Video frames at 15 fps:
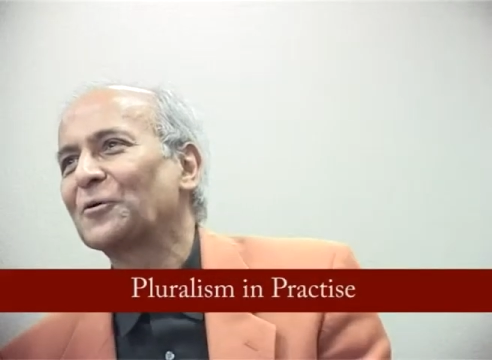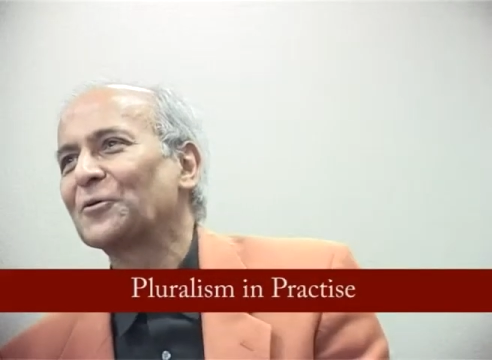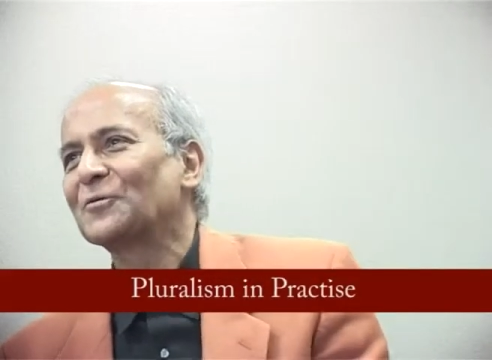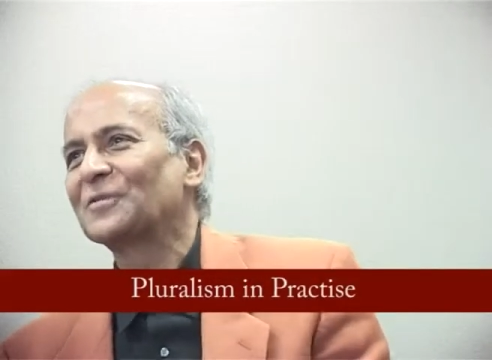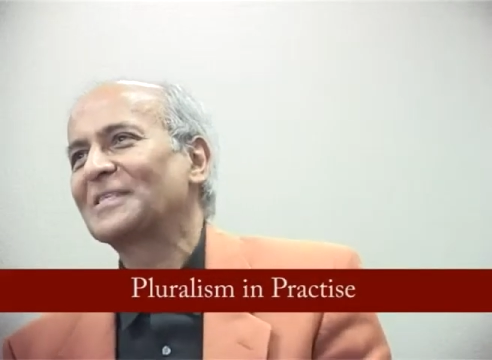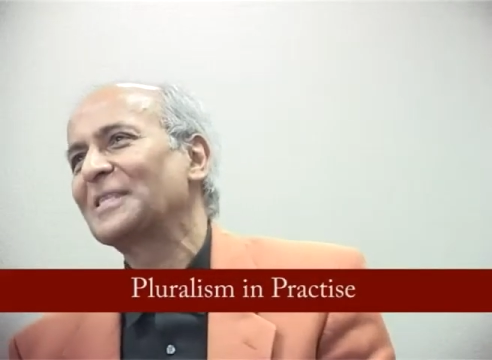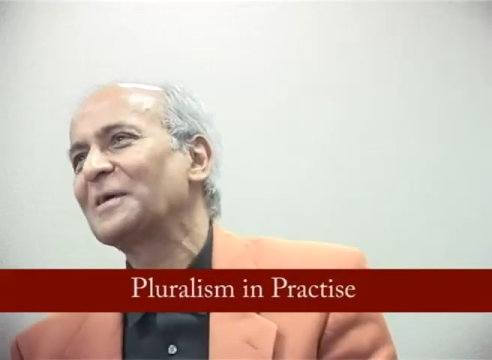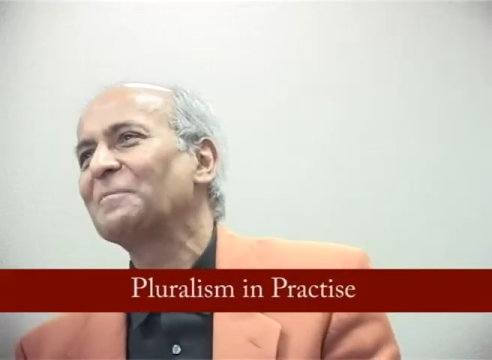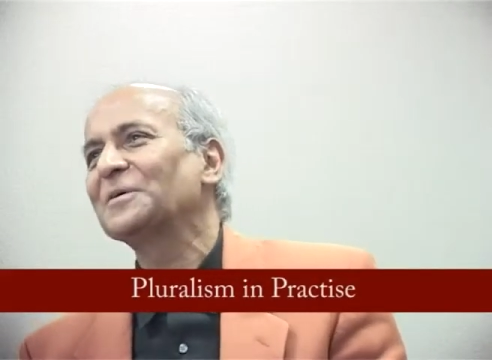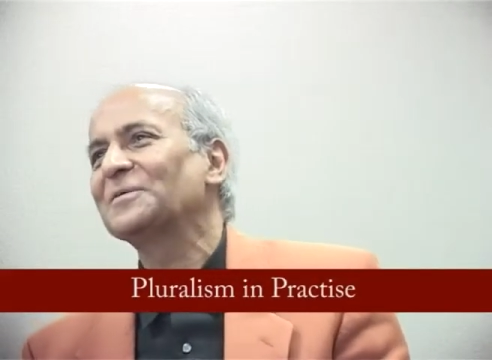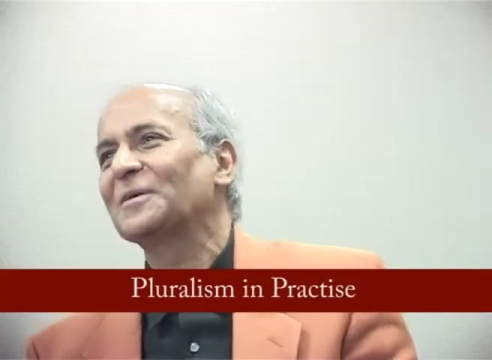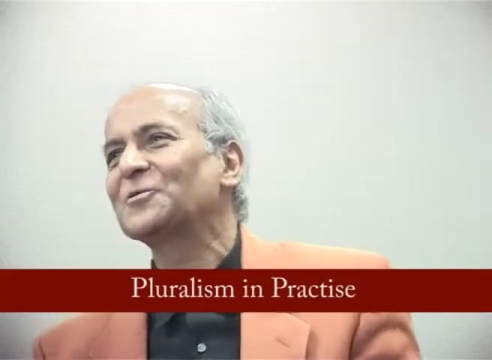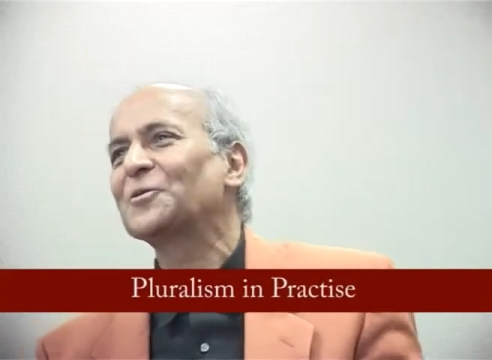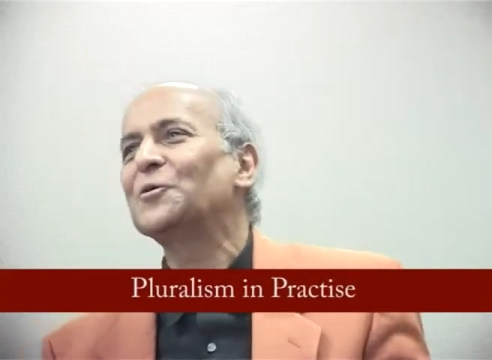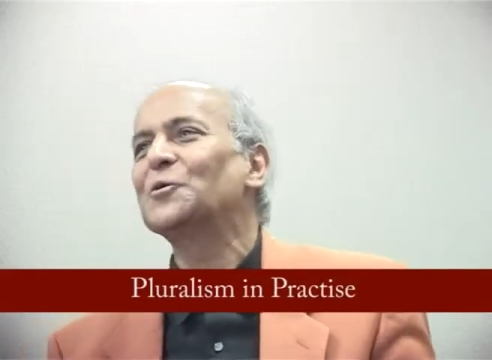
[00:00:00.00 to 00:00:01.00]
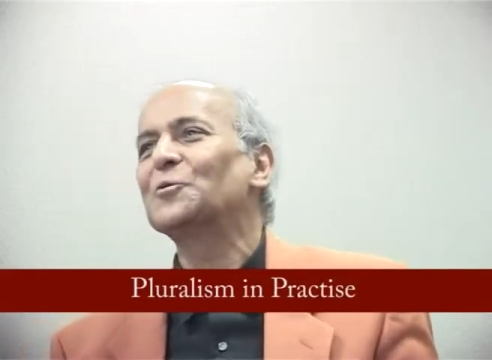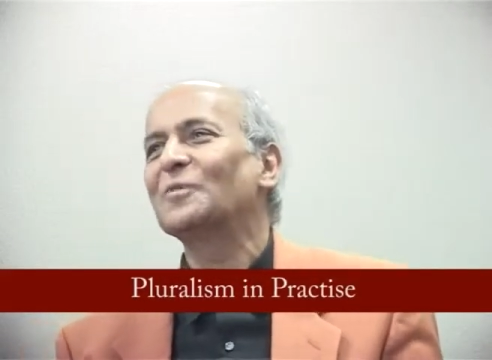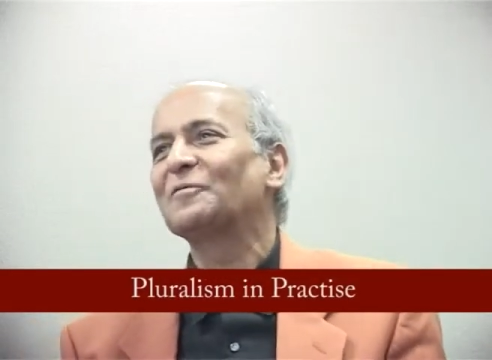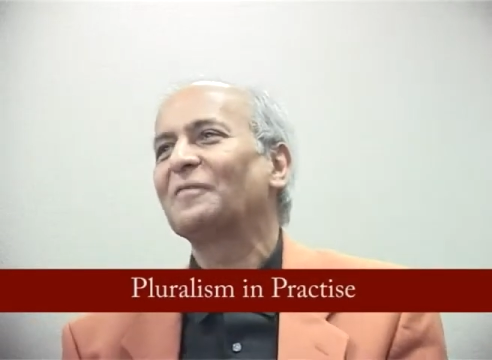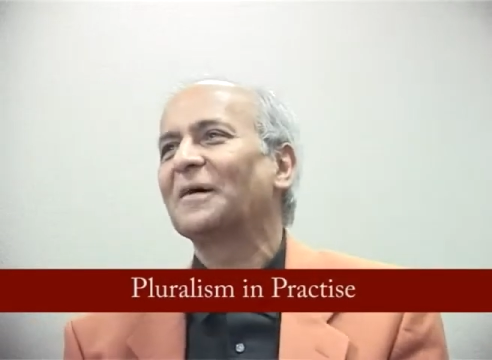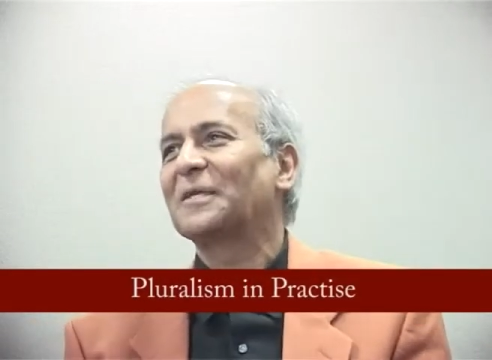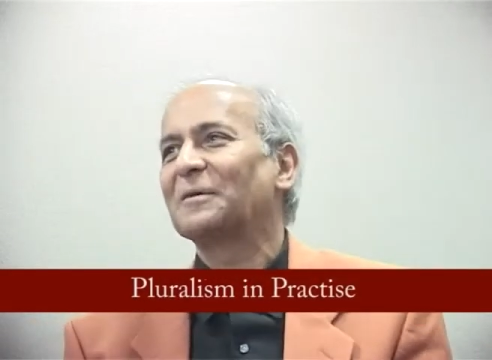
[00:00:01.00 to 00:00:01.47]
so they must excuse me
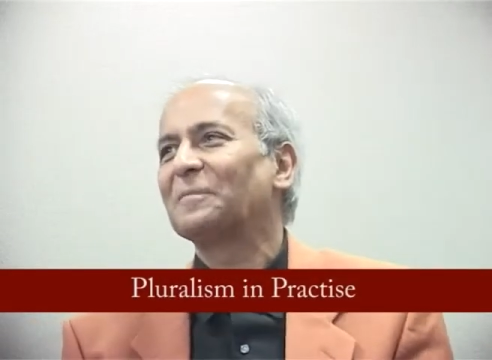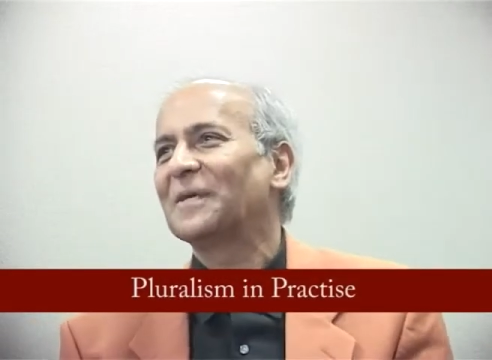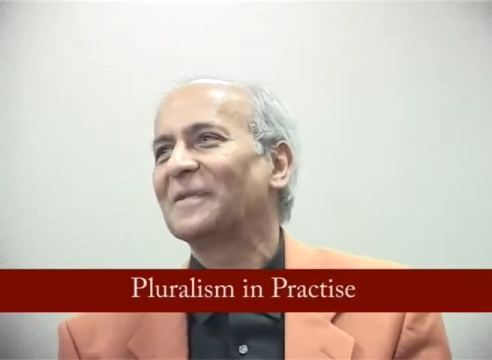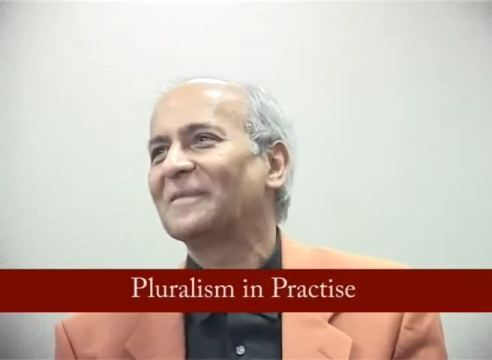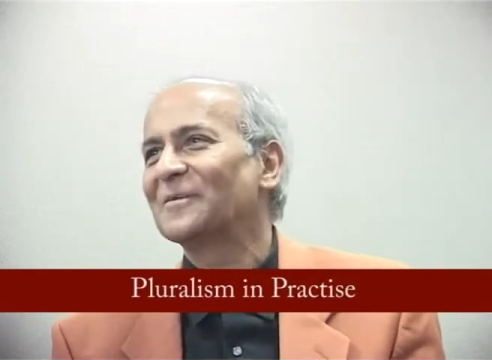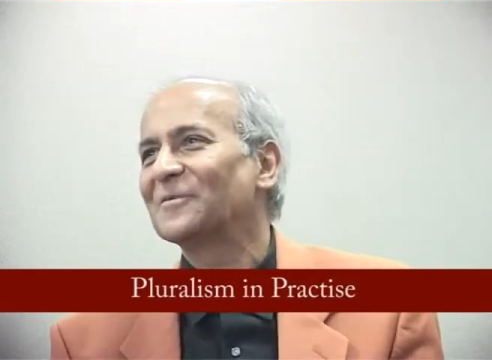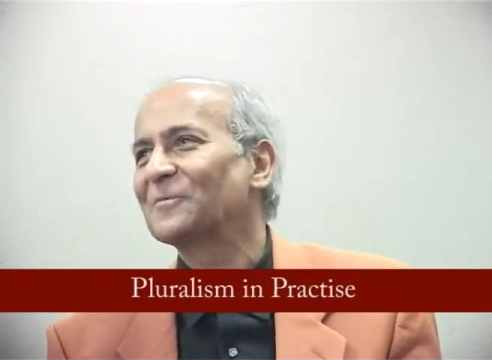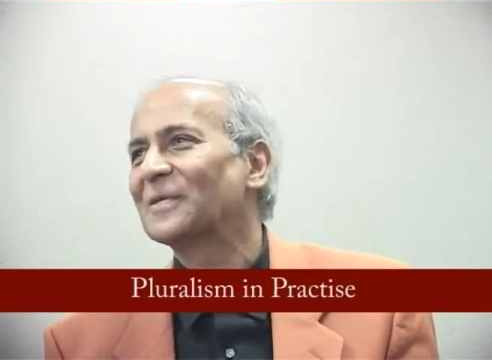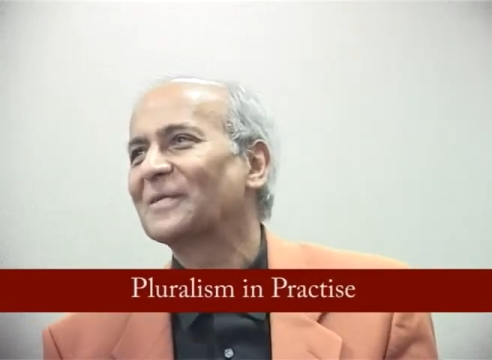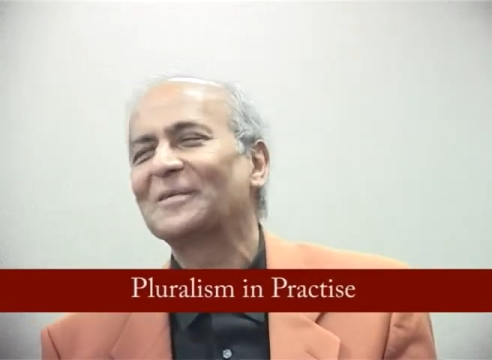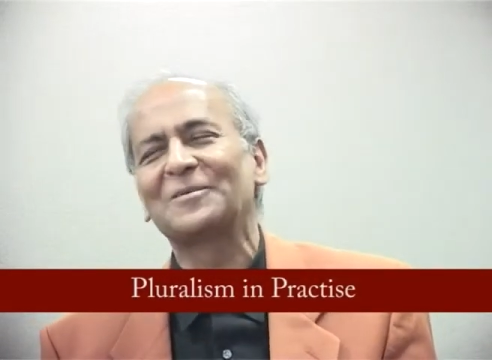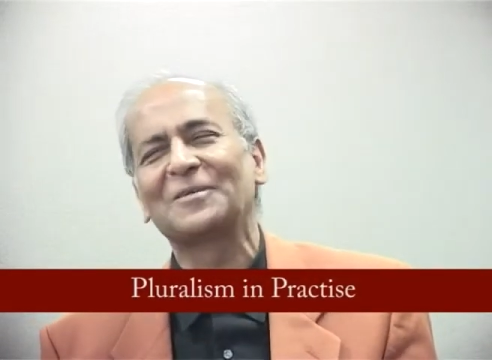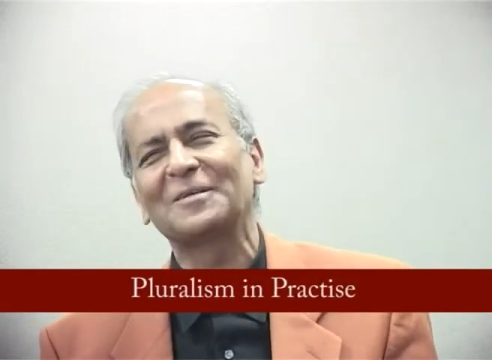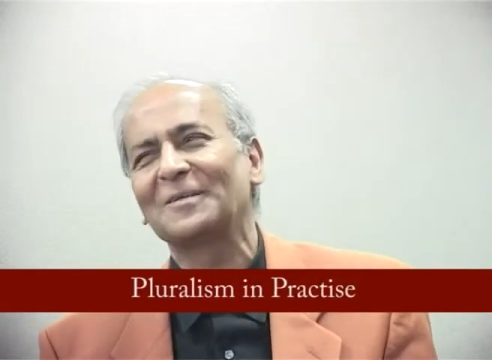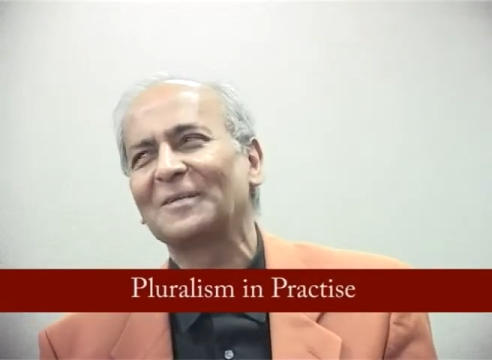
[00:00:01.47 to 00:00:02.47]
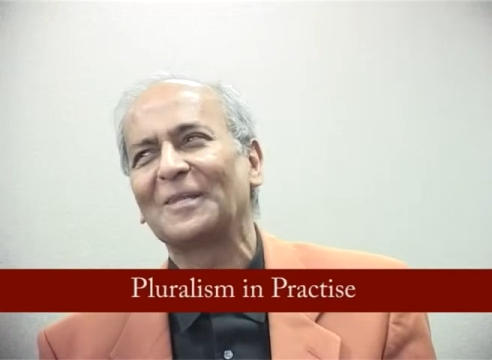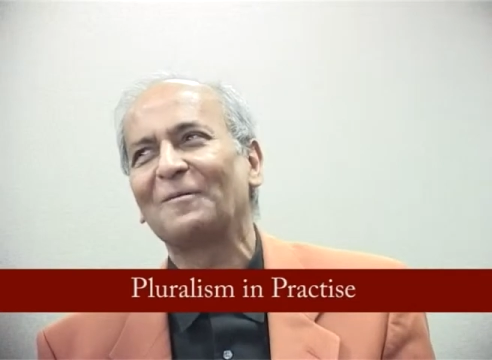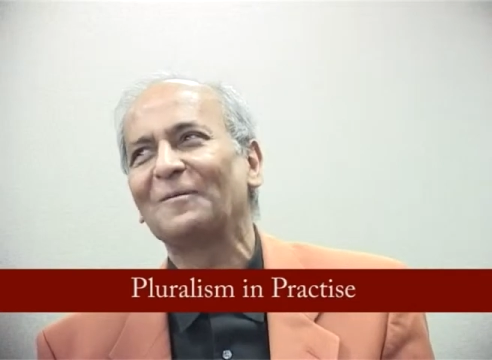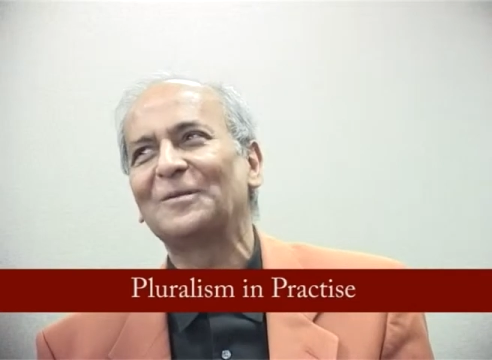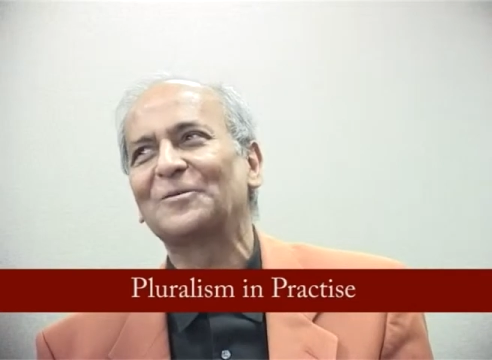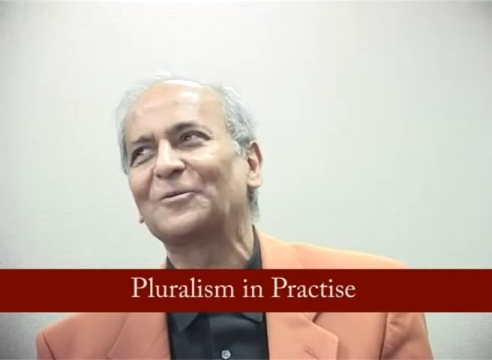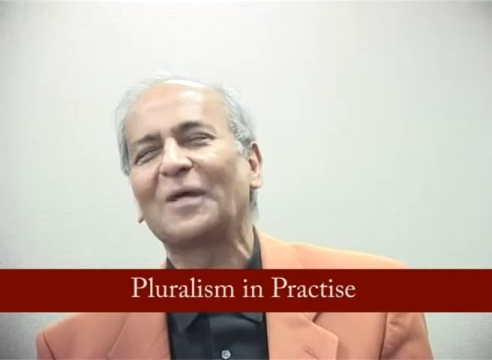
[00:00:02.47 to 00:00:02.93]
if I repeat this, but it's such a
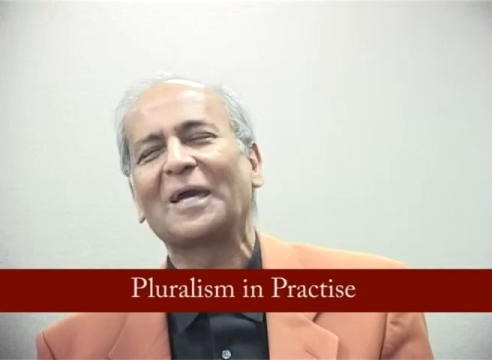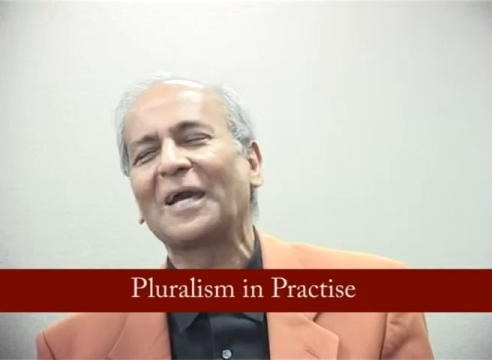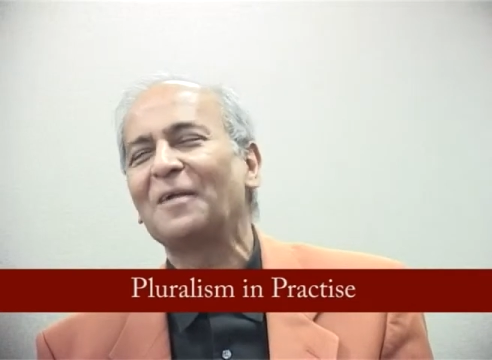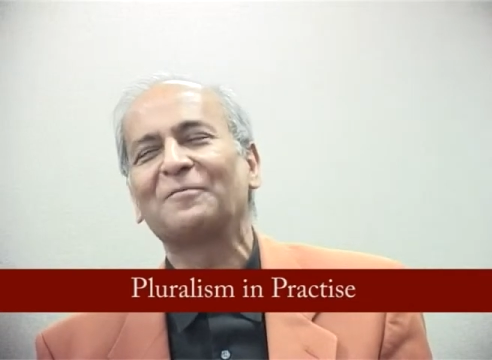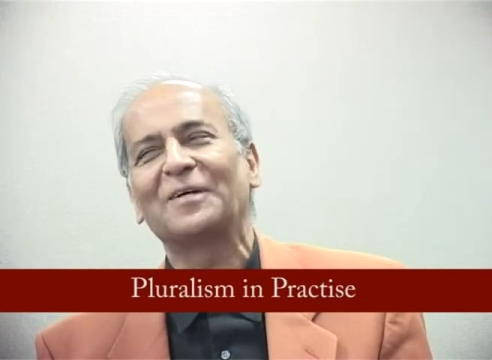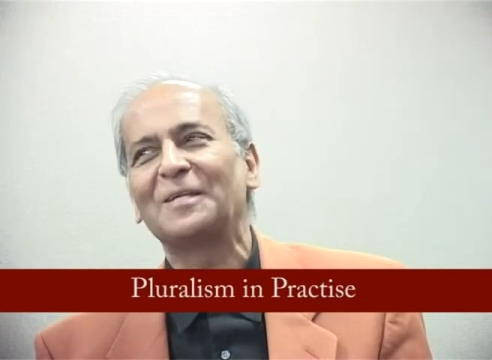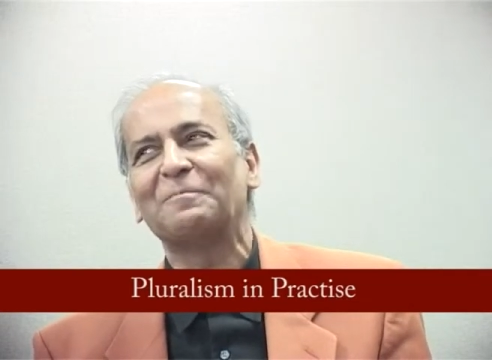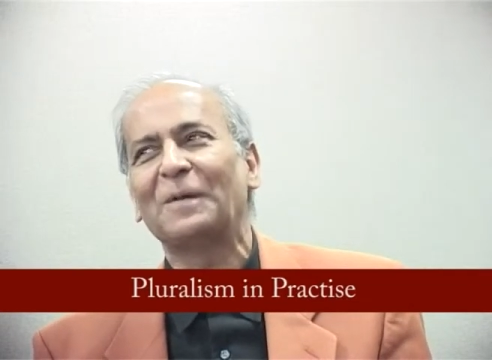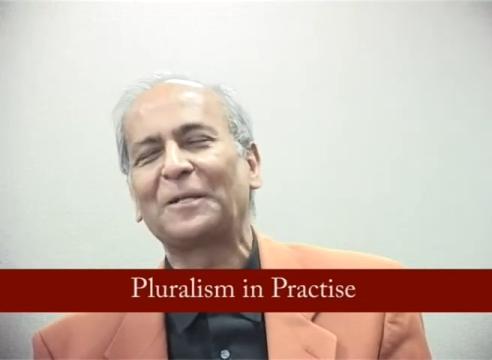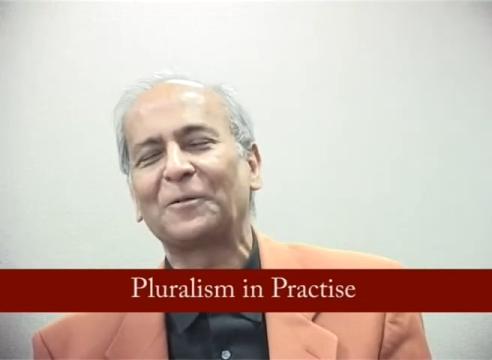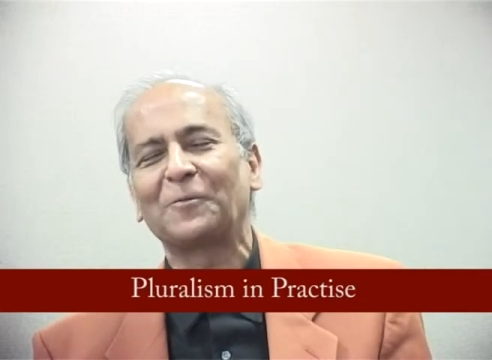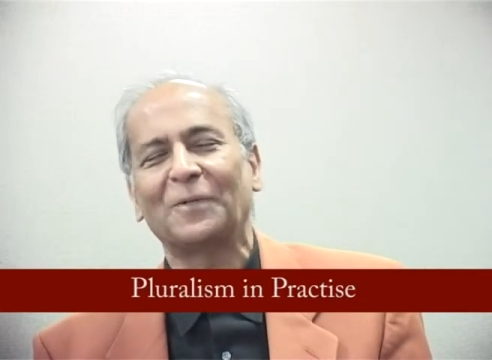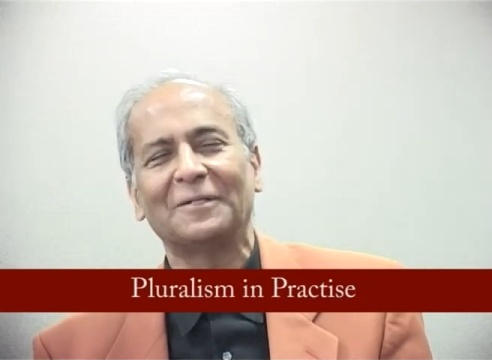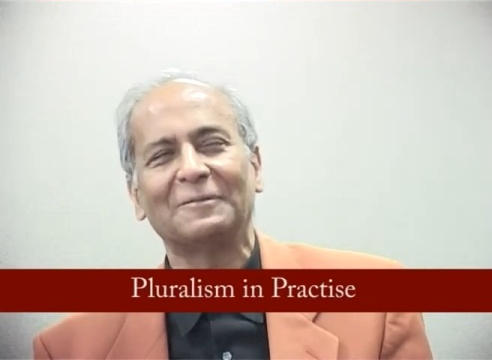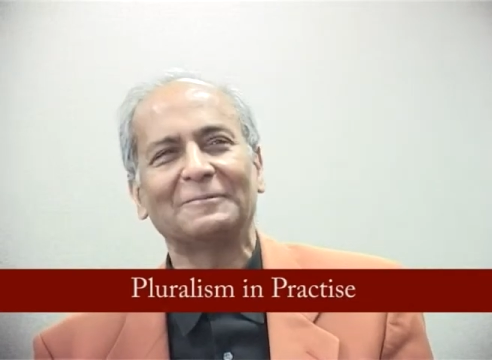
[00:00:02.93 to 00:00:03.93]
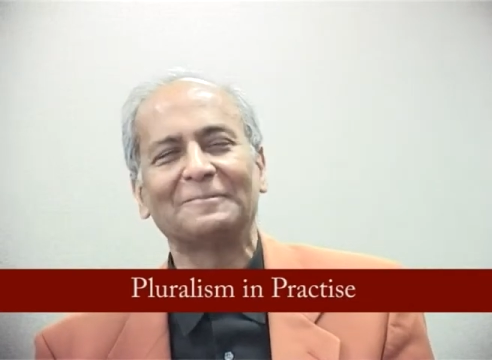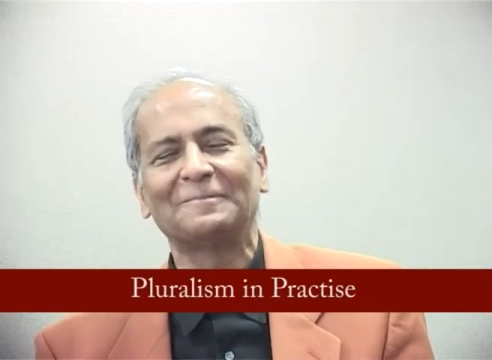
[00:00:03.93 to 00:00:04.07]
lovely story, I can't find a better one.